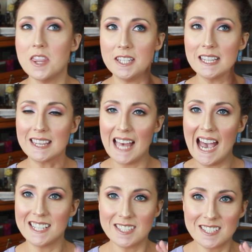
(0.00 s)
the
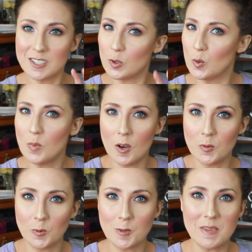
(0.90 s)
last group
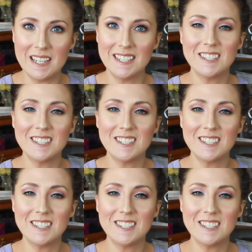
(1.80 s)
of women